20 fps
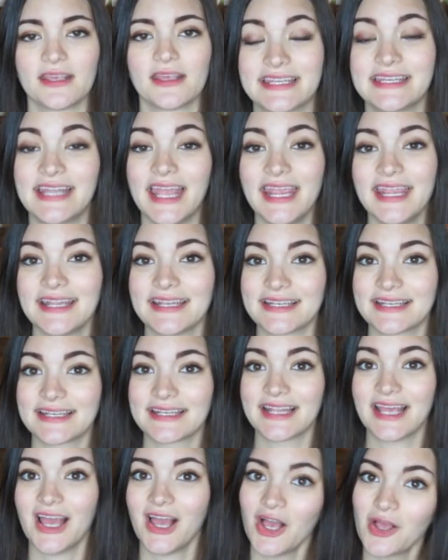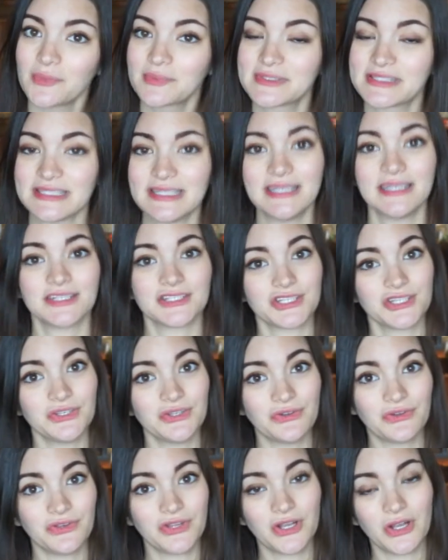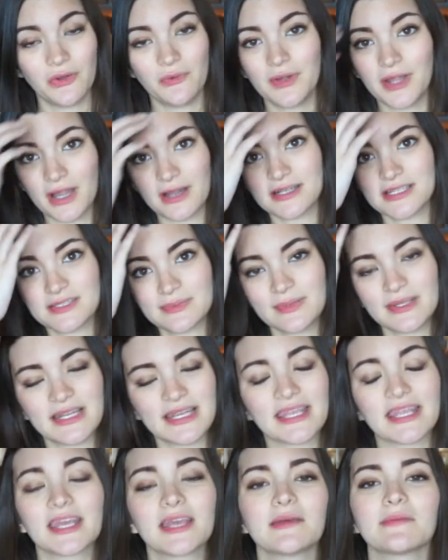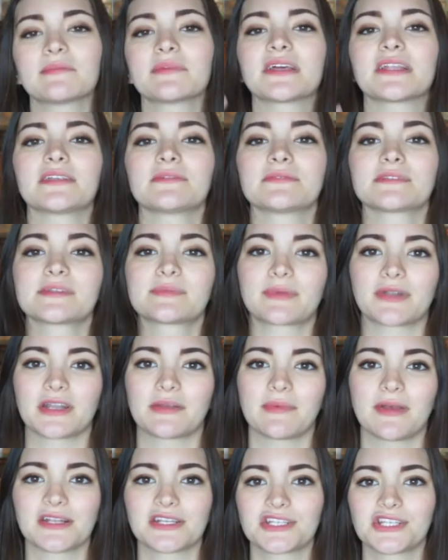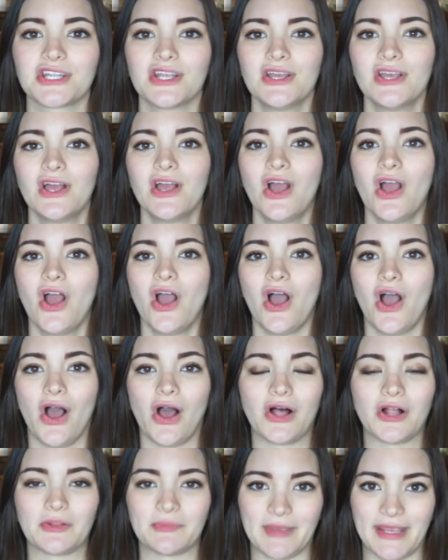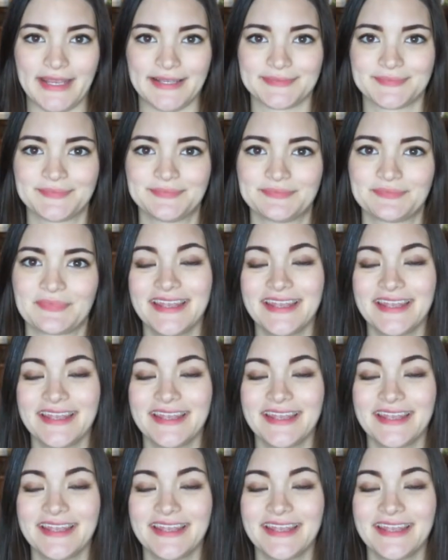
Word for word: Nate helps eat too, you know, we are splitting it, but it was pretty much all me.